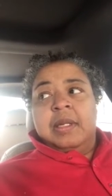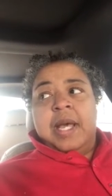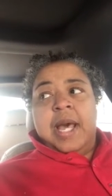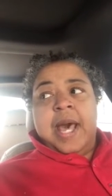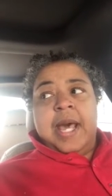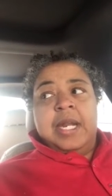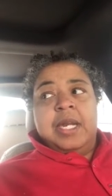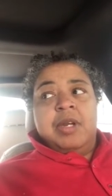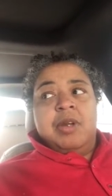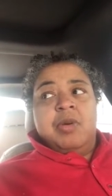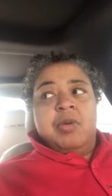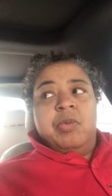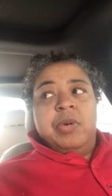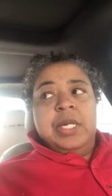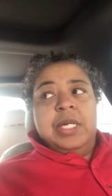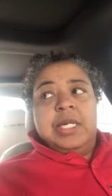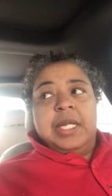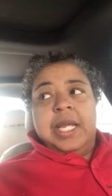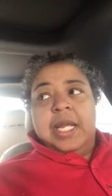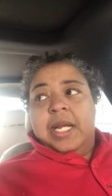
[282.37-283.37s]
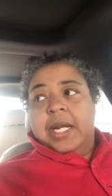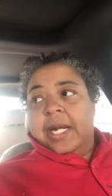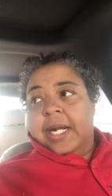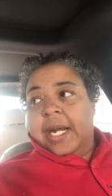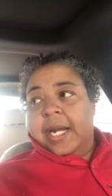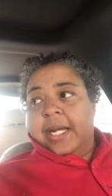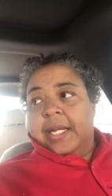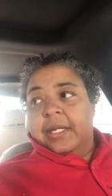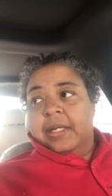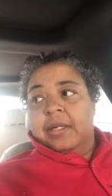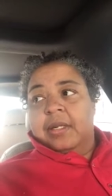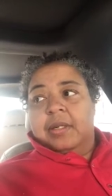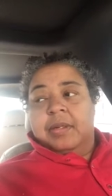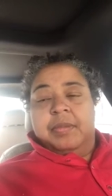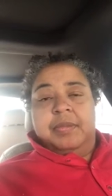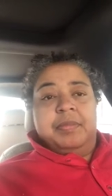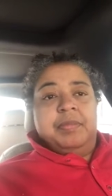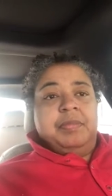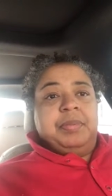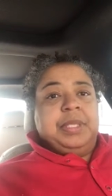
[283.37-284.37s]
I didn't know what they got,
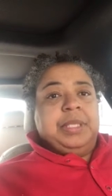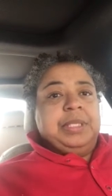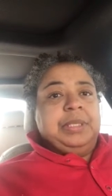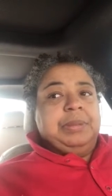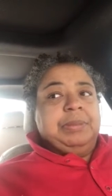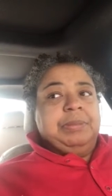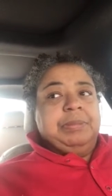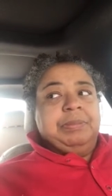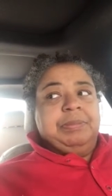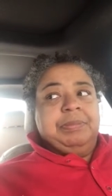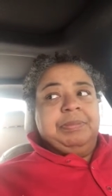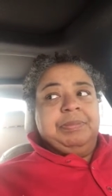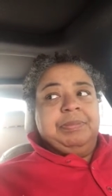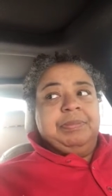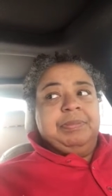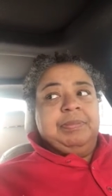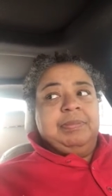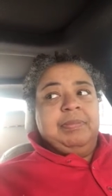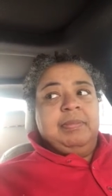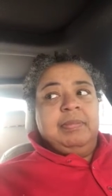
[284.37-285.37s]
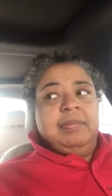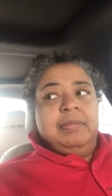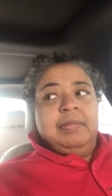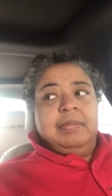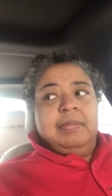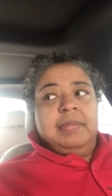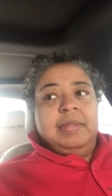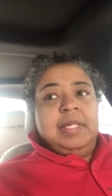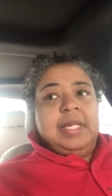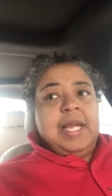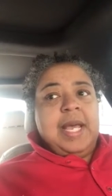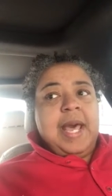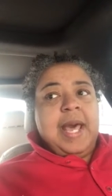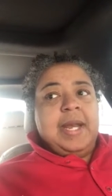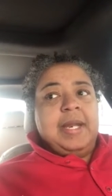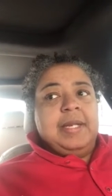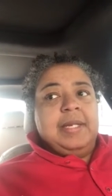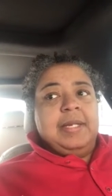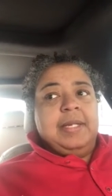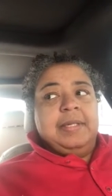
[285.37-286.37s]
but
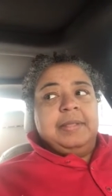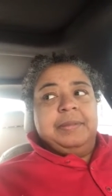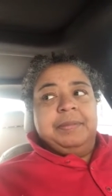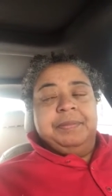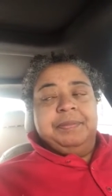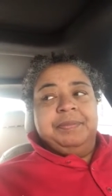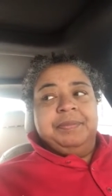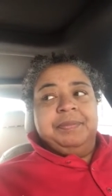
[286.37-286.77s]
I don't know.